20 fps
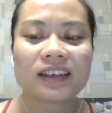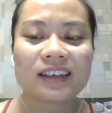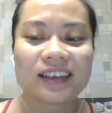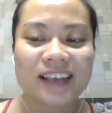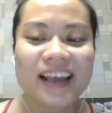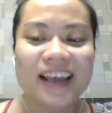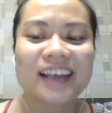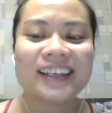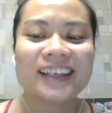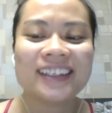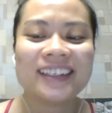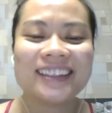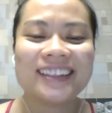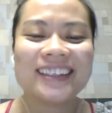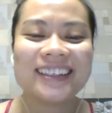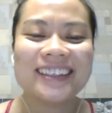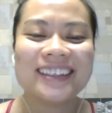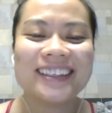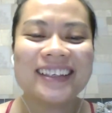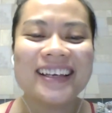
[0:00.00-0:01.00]
yes,
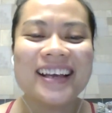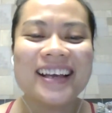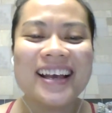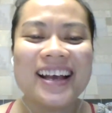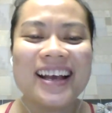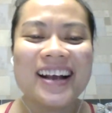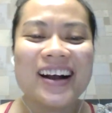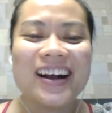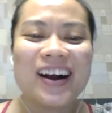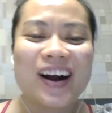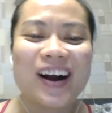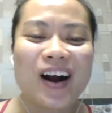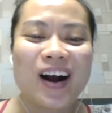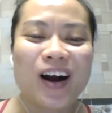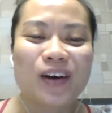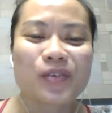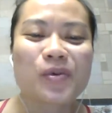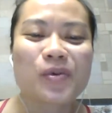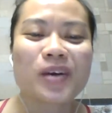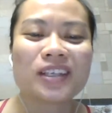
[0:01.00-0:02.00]
mm.
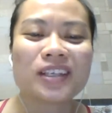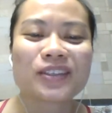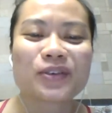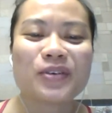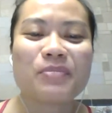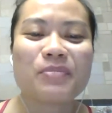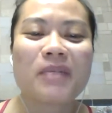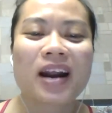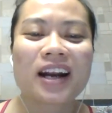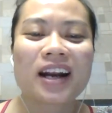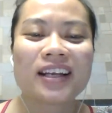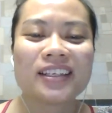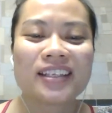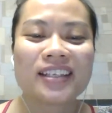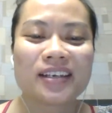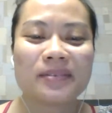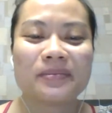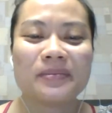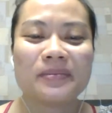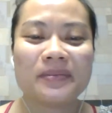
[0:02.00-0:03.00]
always remind
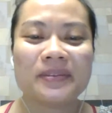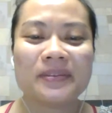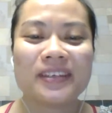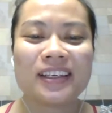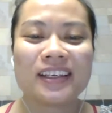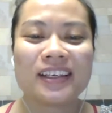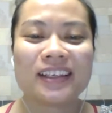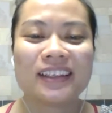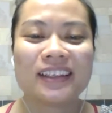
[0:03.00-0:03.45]
them. Yeah.